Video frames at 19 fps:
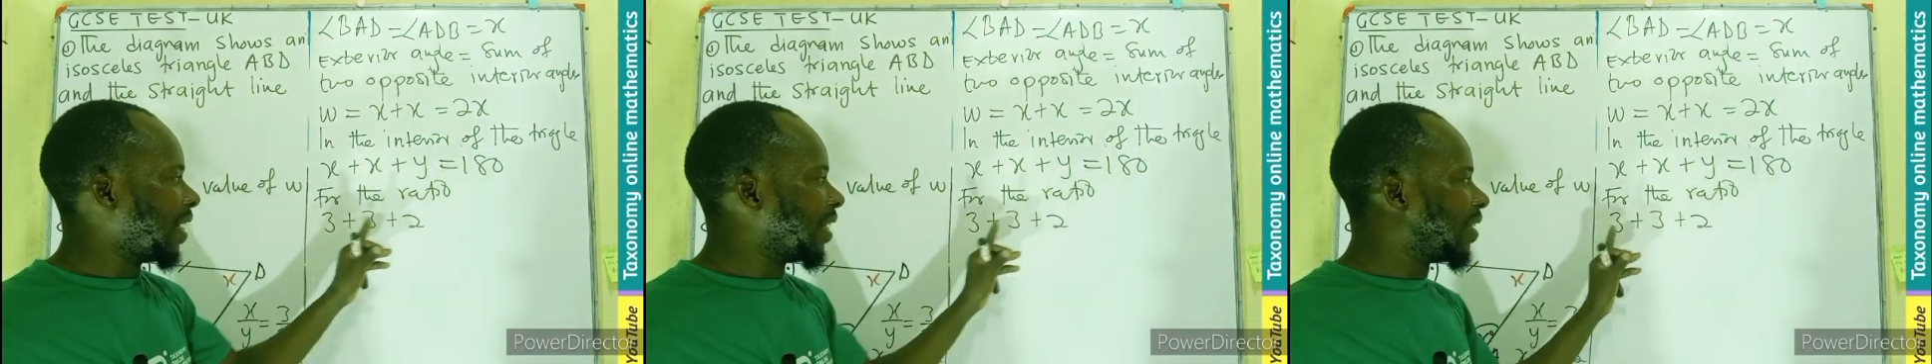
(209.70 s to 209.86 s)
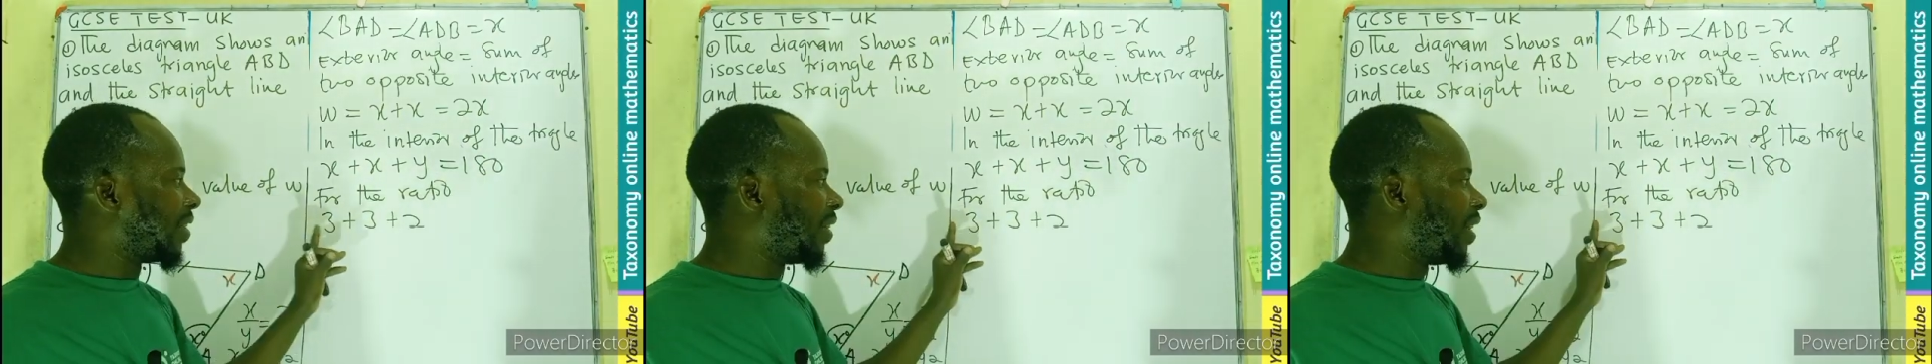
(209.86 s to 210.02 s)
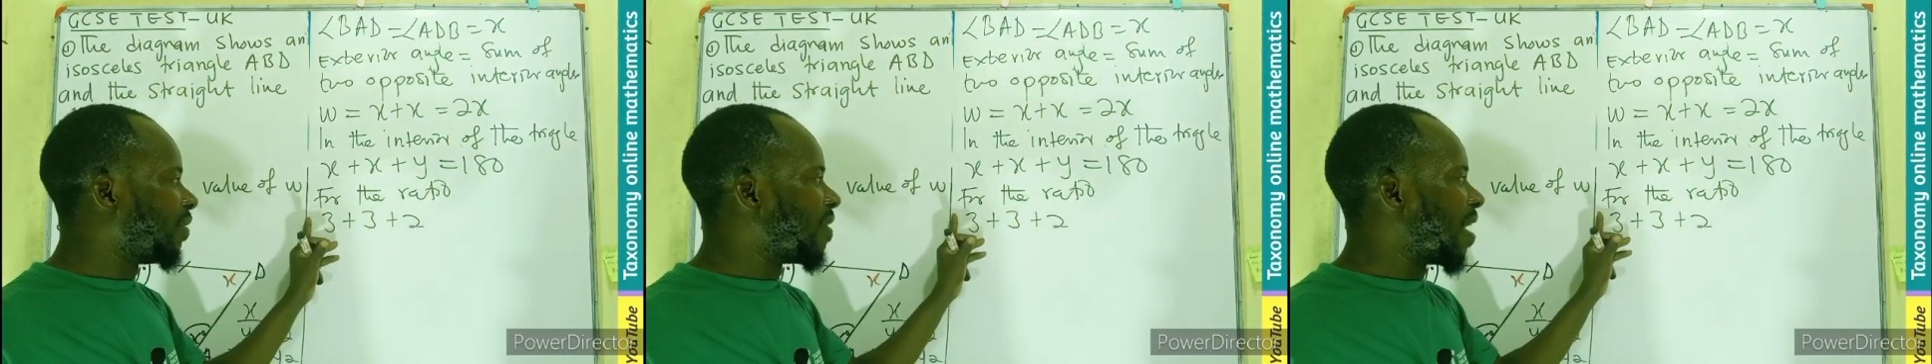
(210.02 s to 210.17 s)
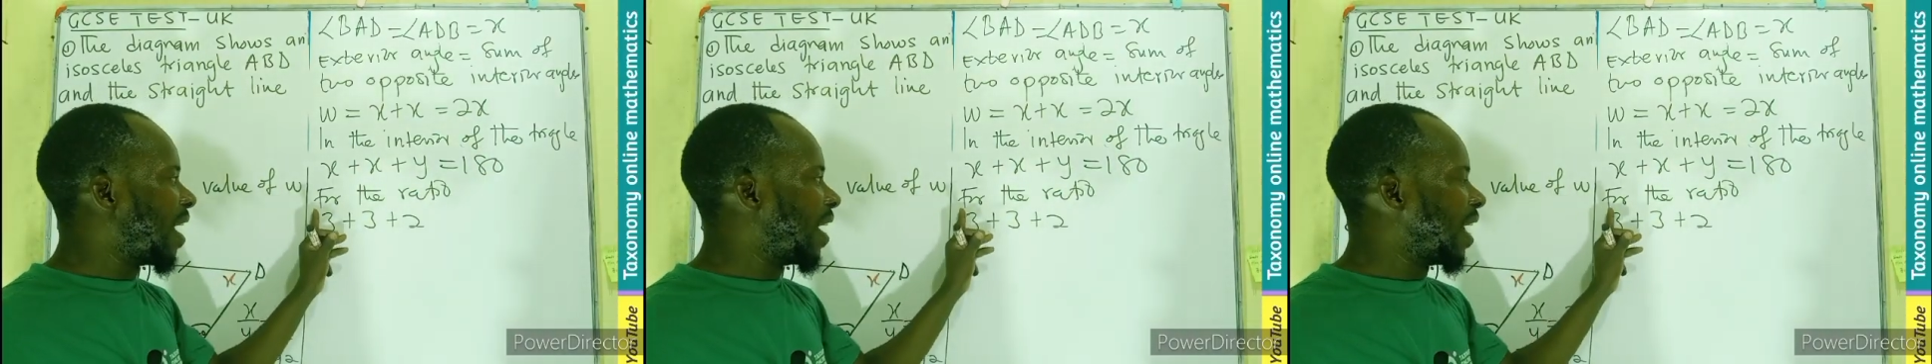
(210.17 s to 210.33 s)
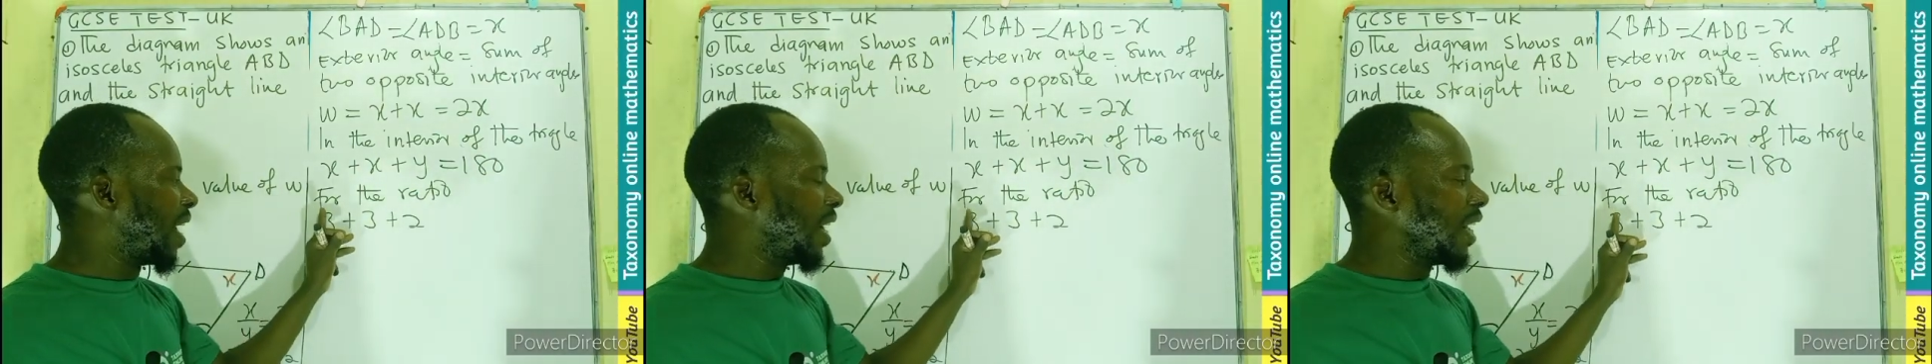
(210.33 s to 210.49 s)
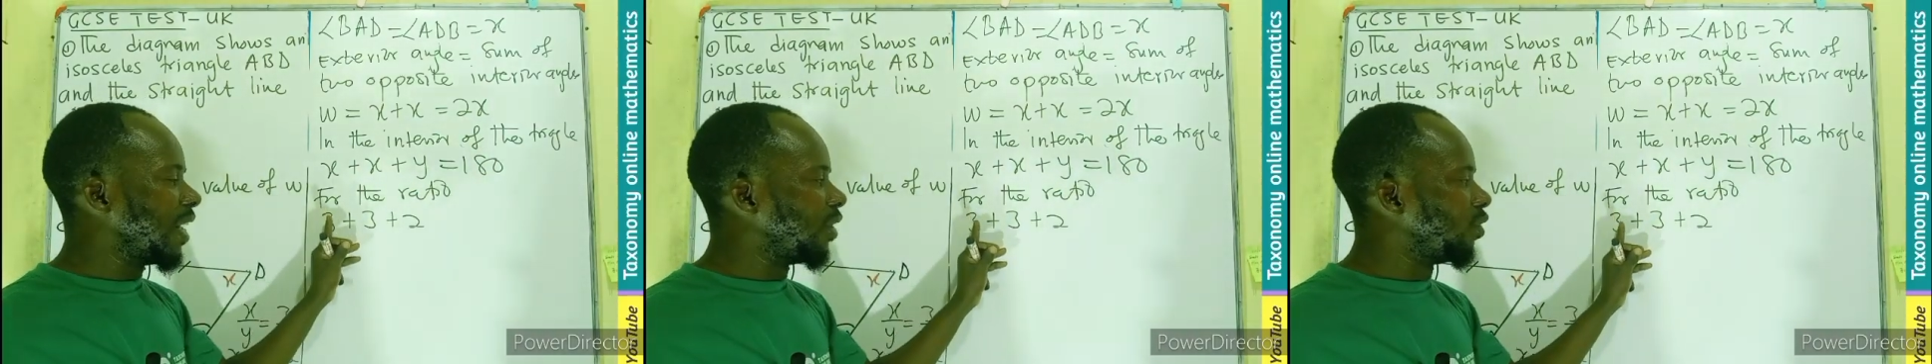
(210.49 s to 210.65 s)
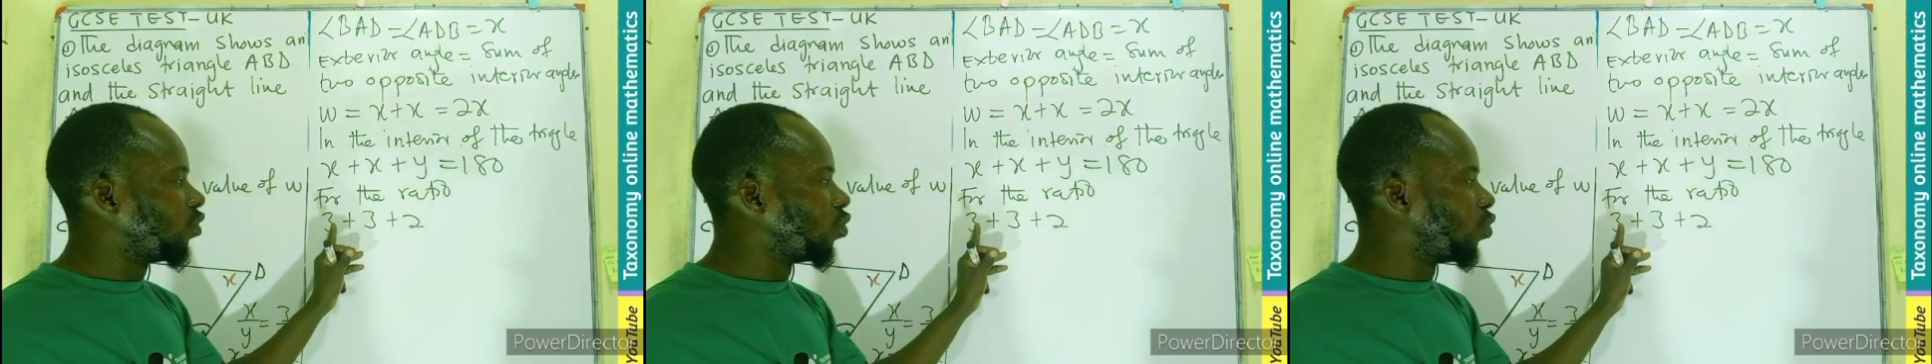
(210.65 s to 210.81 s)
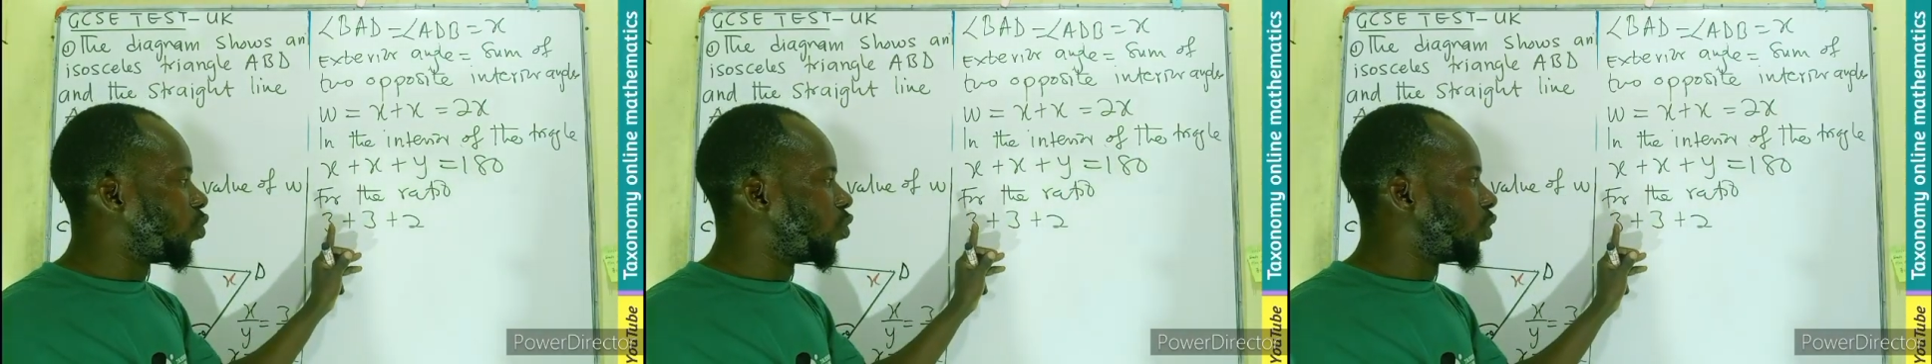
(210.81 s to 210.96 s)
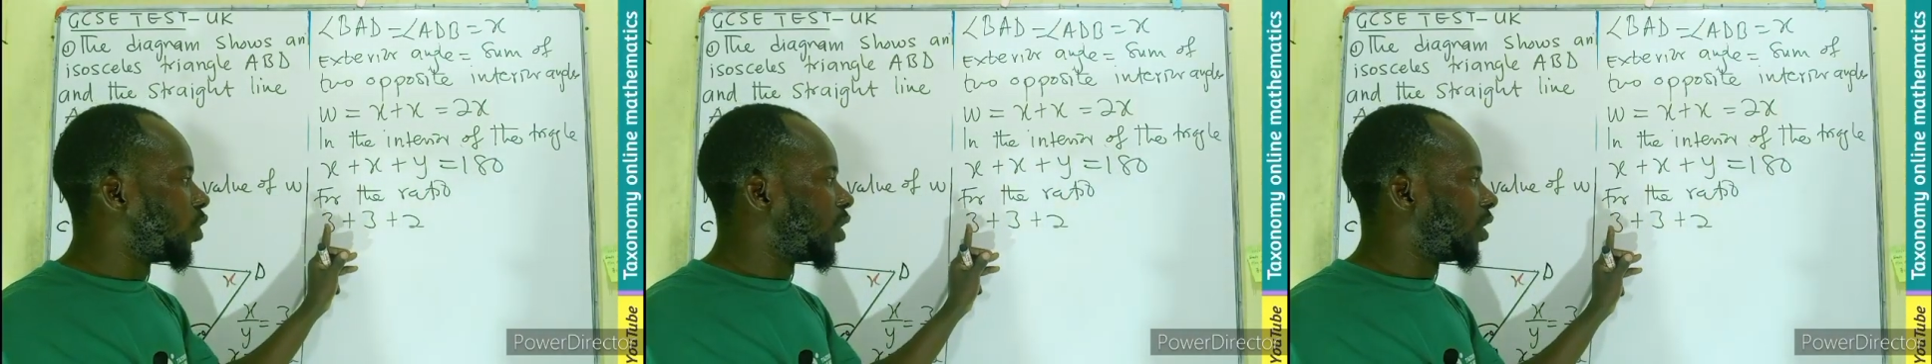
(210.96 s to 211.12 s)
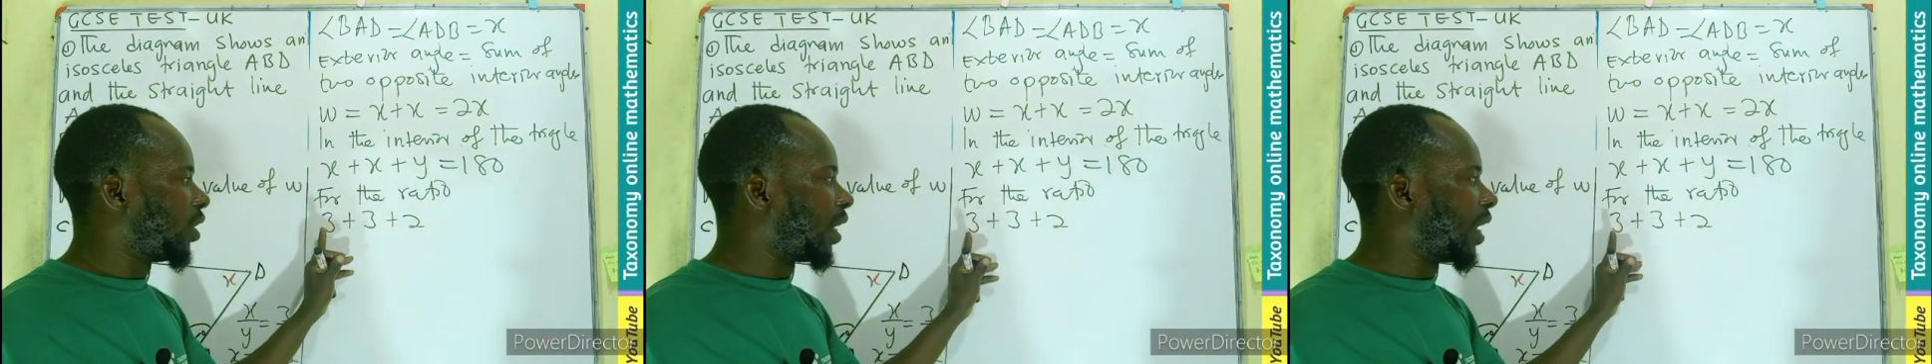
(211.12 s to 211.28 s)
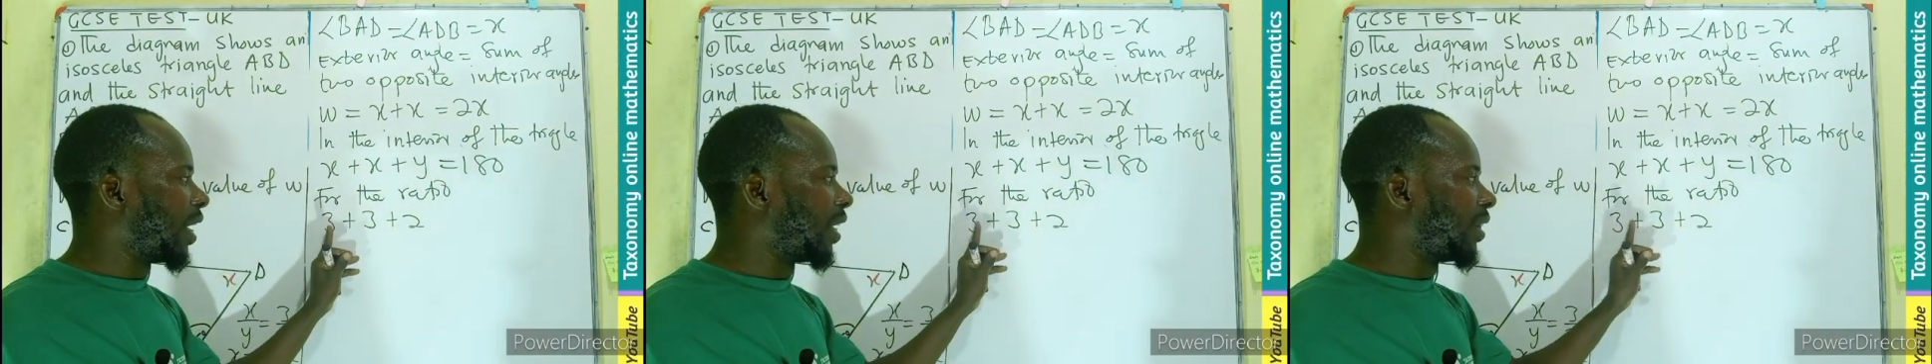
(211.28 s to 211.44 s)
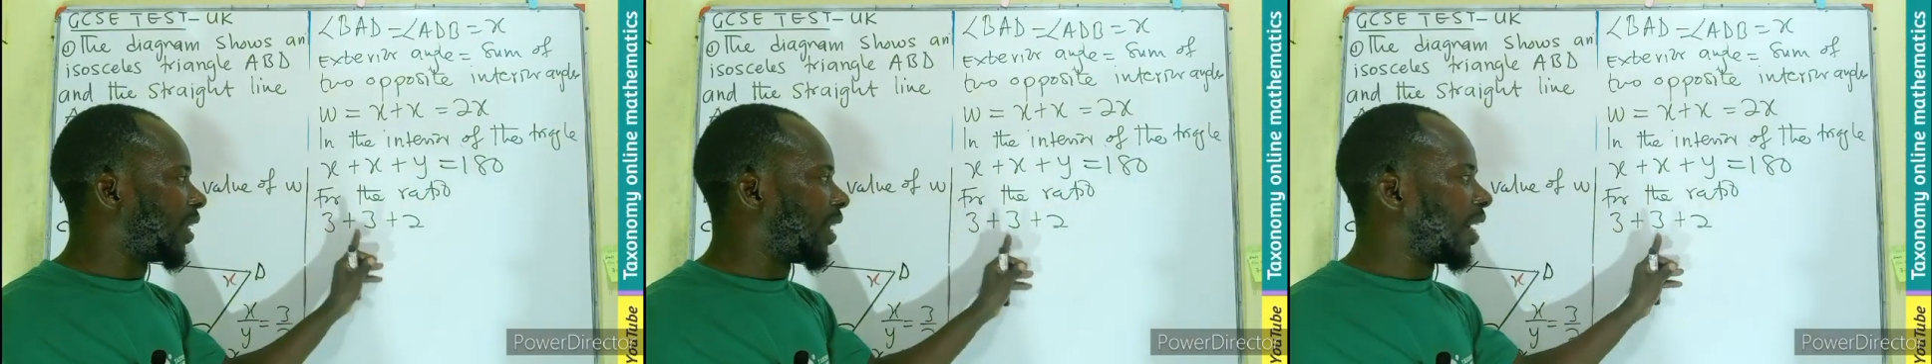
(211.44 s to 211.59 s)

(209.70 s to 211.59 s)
It is divided into 3,